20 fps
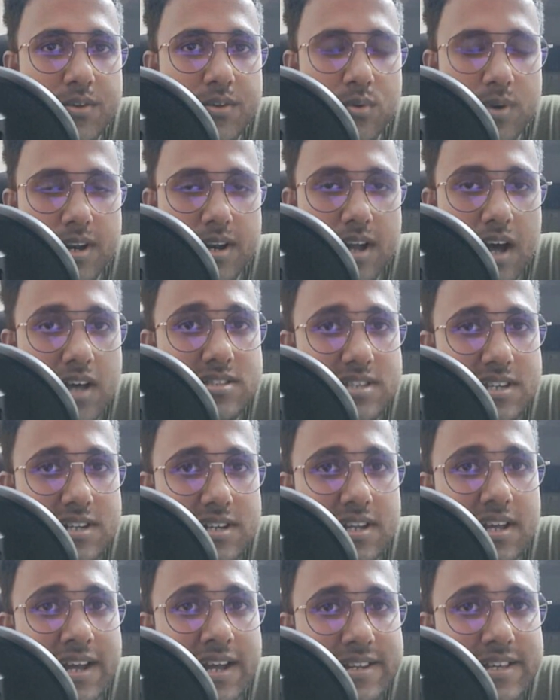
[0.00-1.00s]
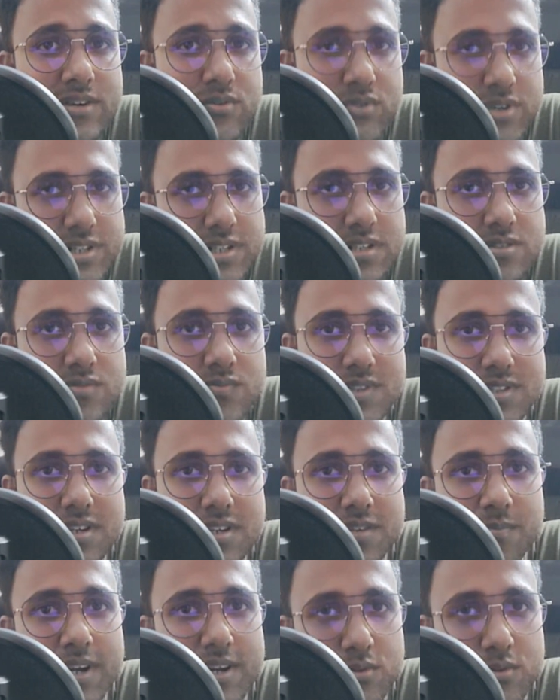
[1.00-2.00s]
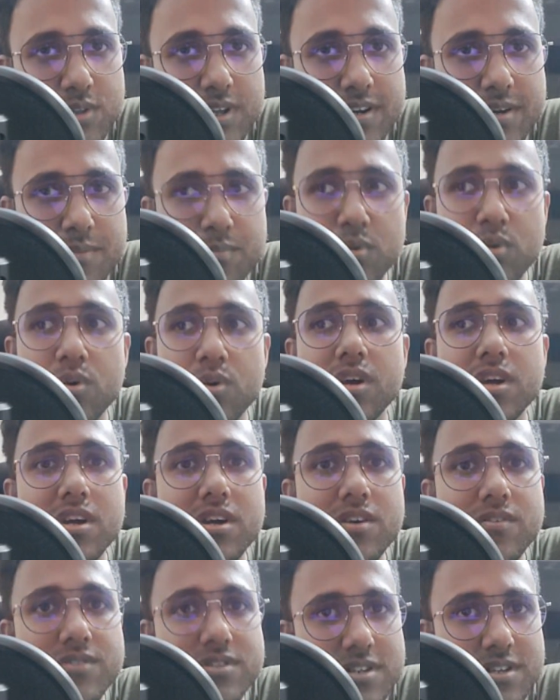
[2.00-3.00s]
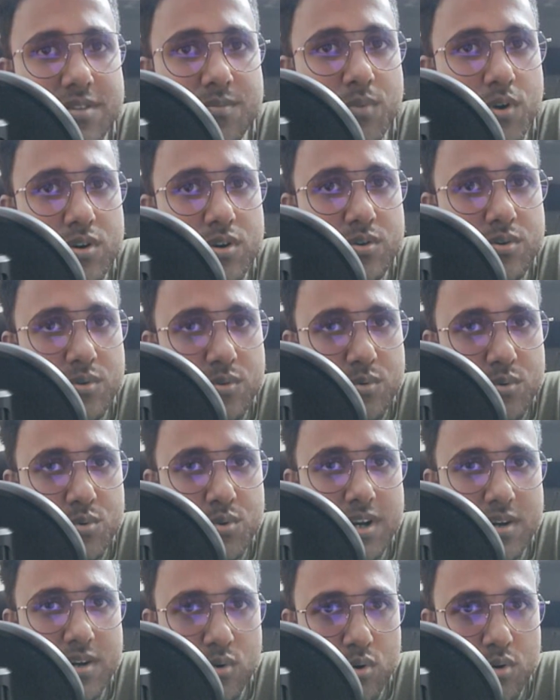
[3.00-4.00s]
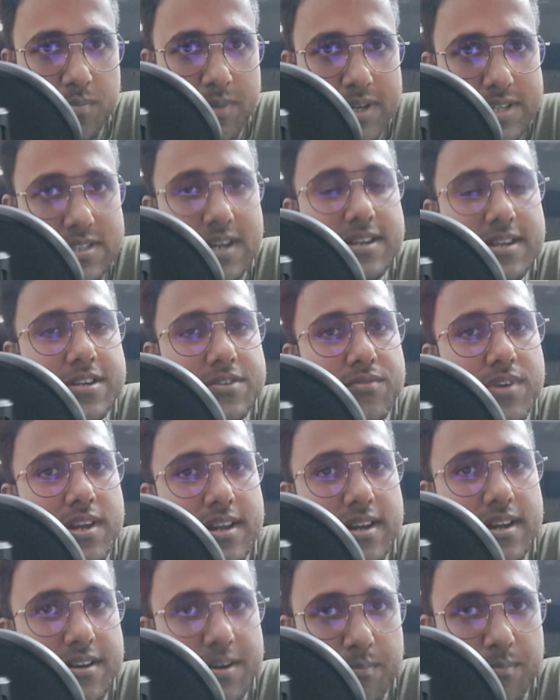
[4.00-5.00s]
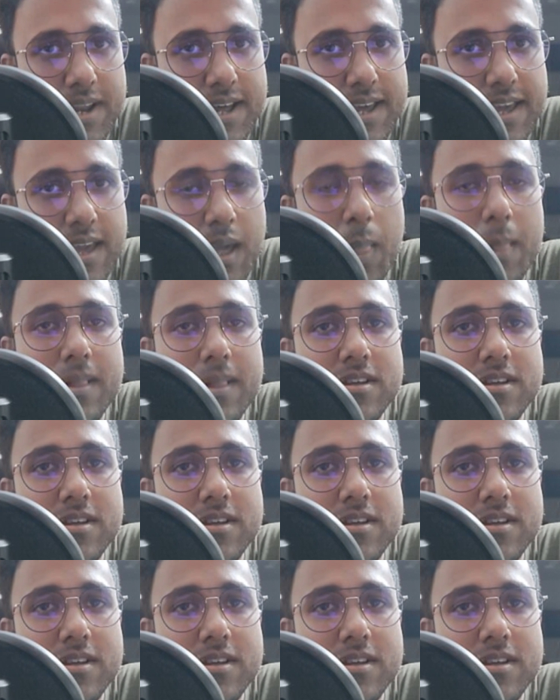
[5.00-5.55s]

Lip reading: you can ask it any questions with respect to that repo, with respect to that code base, and it will reply.